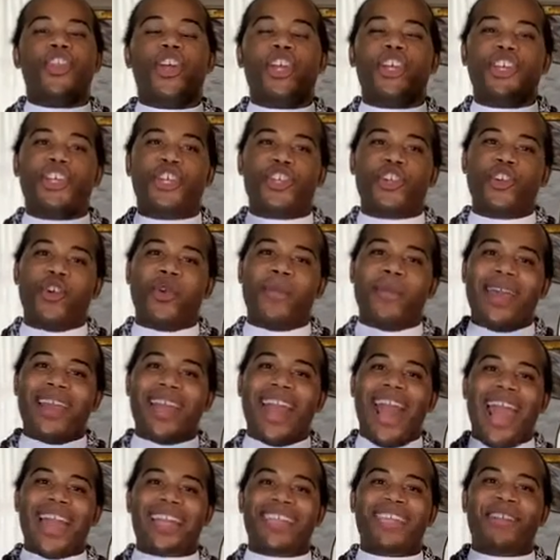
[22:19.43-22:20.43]
The
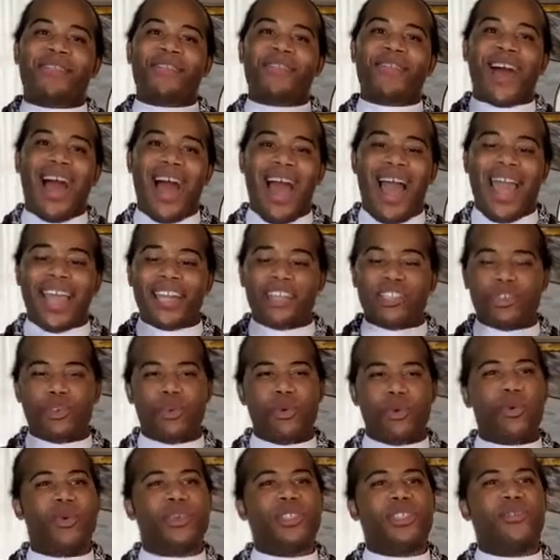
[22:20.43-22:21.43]
human and divine
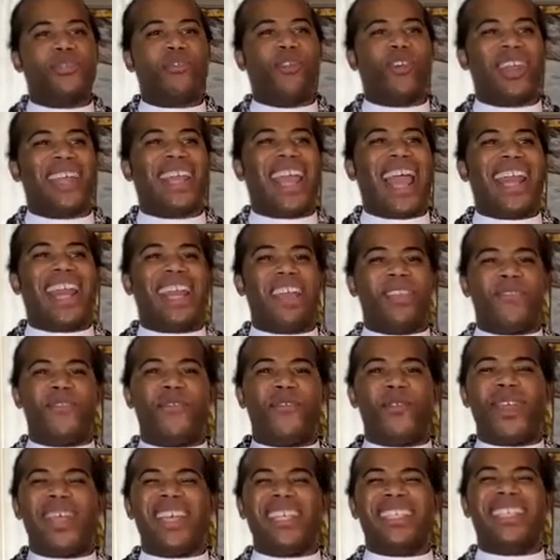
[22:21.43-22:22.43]
tools for getting
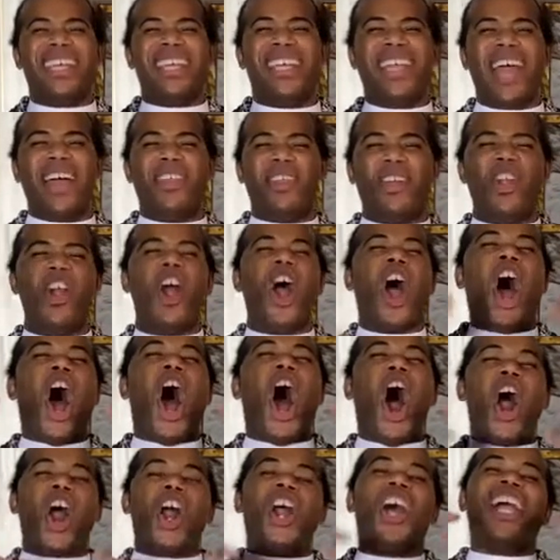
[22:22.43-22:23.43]
free together
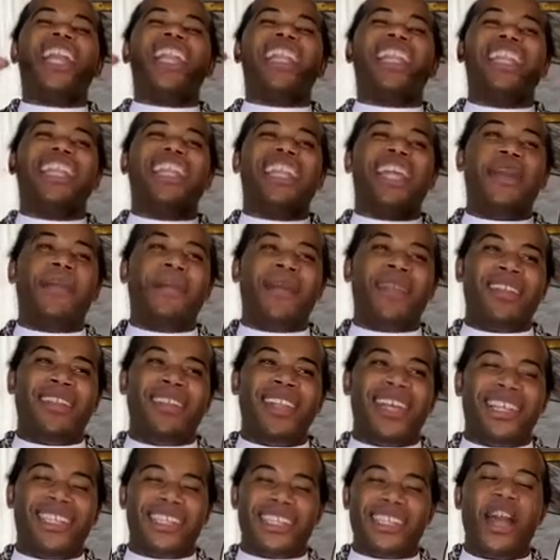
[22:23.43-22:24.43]
are
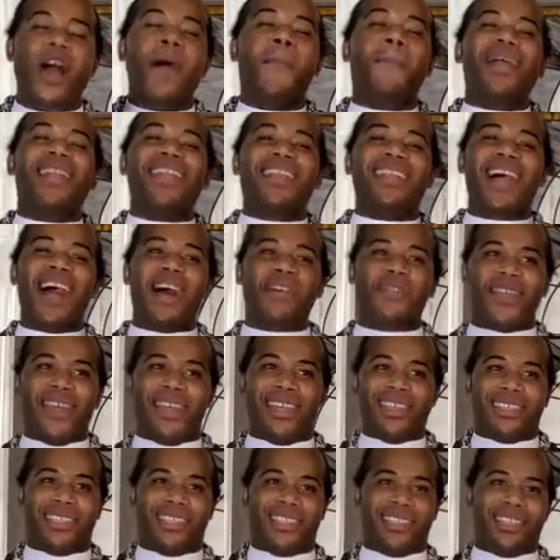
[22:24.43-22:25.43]
limitless.
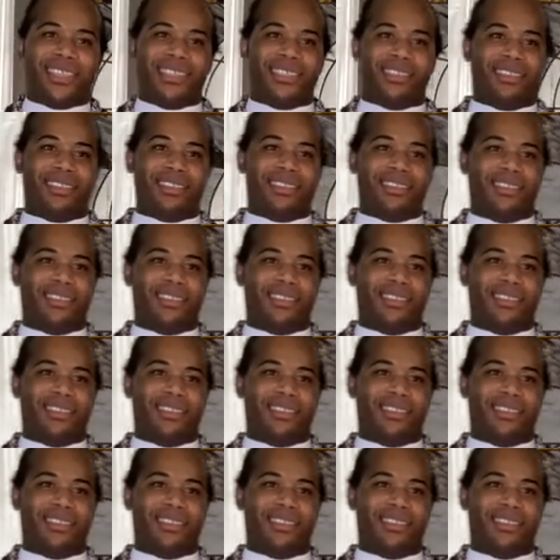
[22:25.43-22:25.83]
Beloveds,